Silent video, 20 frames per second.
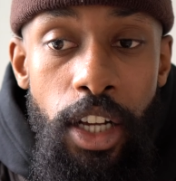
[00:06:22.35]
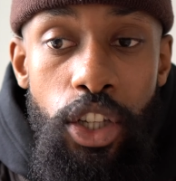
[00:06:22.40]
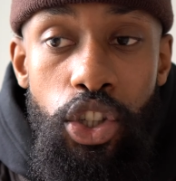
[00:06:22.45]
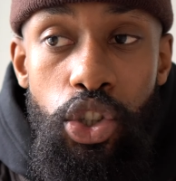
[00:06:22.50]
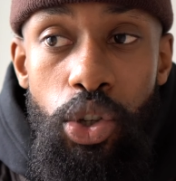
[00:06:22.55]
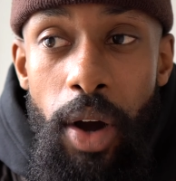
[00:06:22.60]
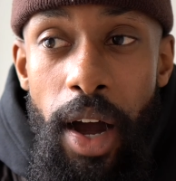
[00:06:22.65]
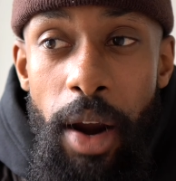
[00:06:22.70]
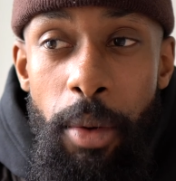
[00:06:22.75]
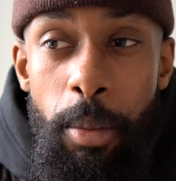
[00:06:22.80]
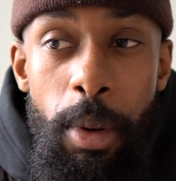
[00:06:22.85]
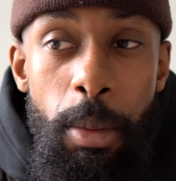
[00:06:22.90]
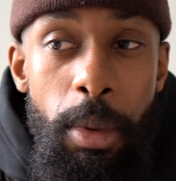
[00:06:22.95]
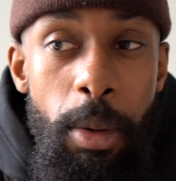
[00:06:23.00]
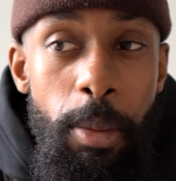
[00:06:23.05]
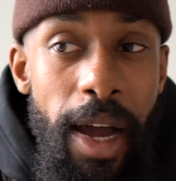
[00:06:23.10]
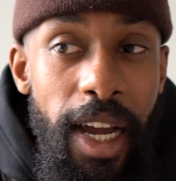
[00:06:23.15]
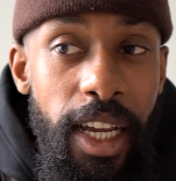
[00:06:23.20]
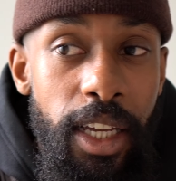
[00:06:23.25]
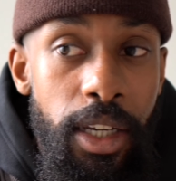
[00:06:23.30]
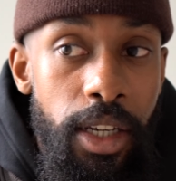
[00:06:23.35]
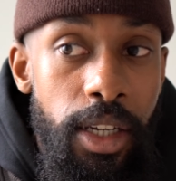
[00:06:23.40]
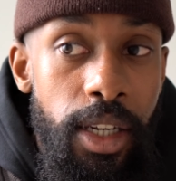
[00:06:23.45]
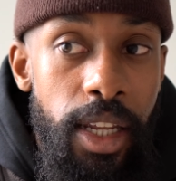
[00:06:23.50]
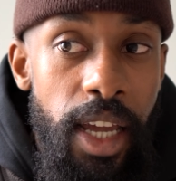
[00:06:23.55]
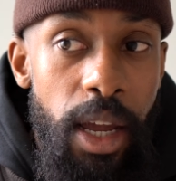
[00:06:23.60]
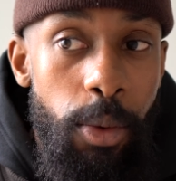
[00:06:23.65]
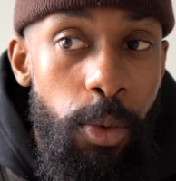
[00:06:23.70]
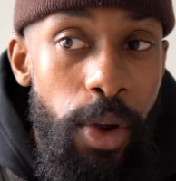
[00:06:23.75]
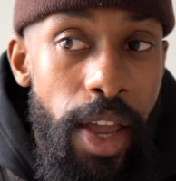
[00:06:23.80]
So I remember back in the
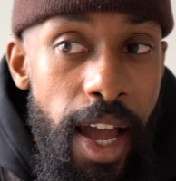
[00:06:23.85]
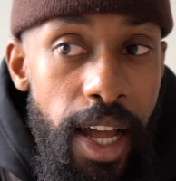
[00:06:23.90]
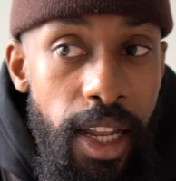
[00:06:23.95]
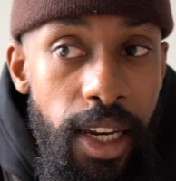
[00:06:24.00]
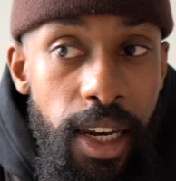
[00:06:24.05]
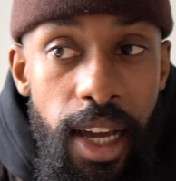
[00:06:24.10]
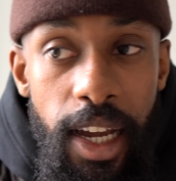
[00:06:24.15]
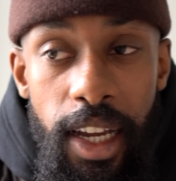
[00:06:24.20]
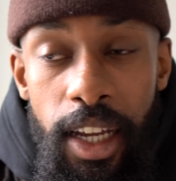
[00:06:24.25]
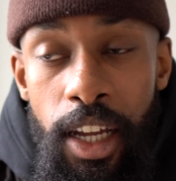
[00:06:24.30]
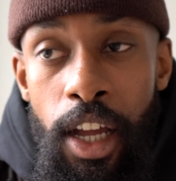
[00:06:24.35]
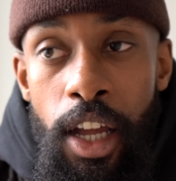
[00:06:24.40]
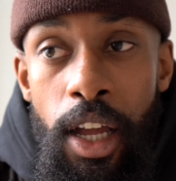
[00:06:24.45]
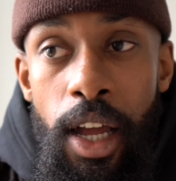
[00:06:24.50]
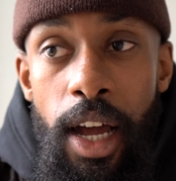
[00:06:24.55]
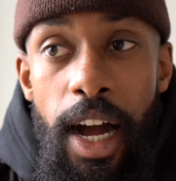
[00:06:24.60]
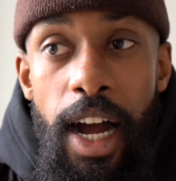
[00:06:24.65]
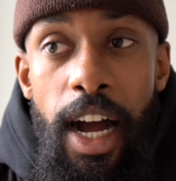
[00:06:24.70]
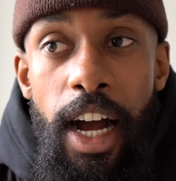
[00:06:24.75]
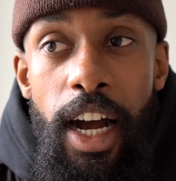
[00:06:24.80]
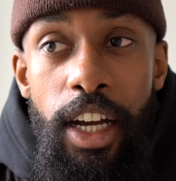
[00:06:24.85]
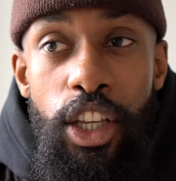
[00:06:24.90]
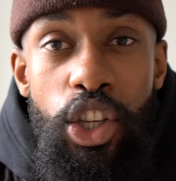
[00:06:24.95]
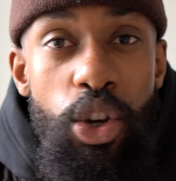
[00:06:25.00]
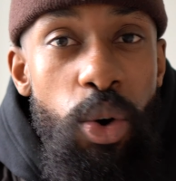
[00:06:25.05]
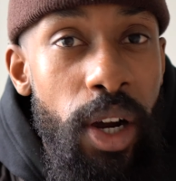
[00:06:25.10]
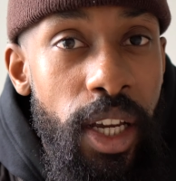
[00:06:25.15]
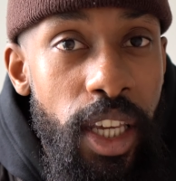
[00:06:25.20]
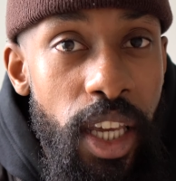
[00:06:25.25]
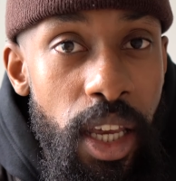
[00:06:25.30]
day we had like
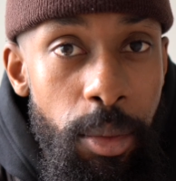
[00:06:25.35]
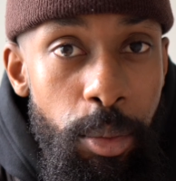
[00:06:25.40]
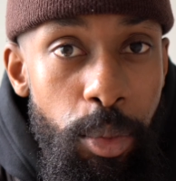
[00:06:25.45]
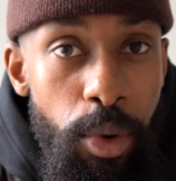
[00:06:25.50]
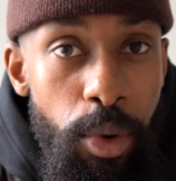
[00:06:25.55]
Kim